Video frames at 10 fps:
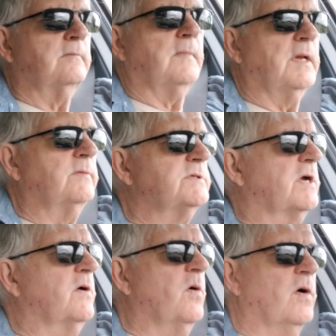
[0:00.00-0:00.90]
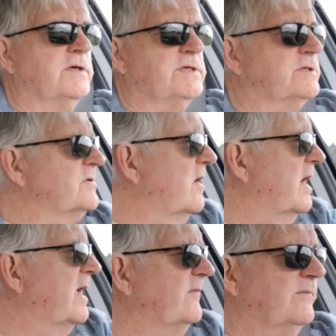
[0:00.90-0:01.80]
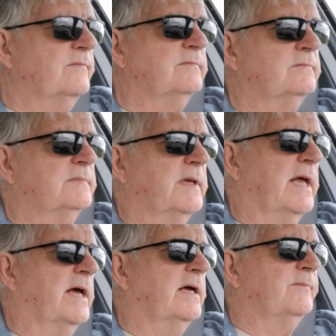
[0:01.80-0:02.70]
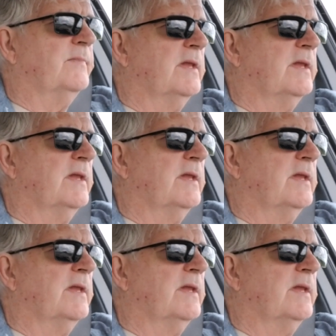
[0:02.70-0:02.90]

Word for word: It was a gorgeous drive. It was beautiful. Yeah.